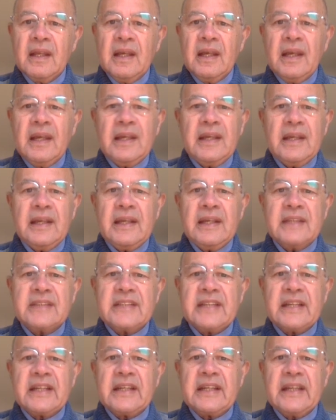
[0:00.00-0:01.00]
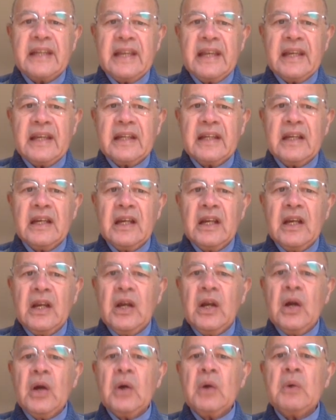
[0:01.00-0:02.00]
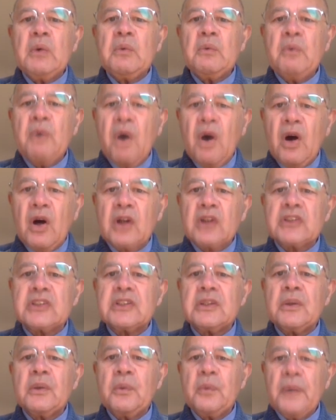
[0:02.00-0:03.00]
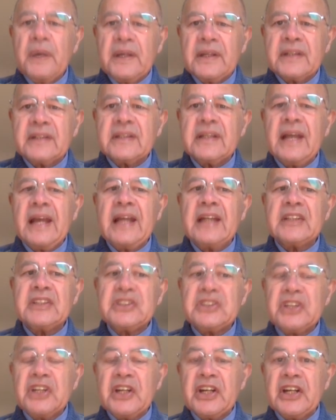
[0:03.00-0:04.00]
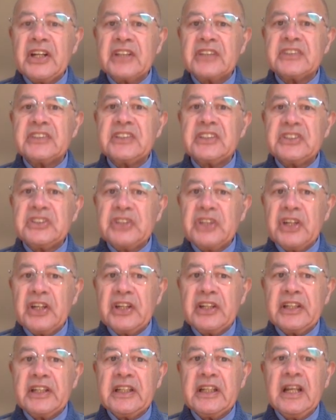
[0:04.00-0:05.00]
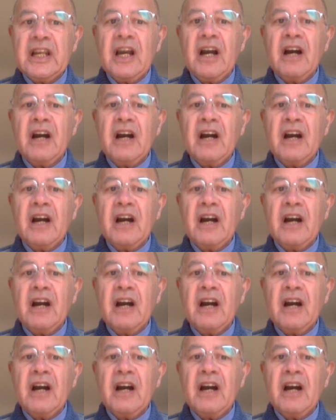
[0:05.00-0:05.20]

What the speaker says: he is a king who walks with and shares the journey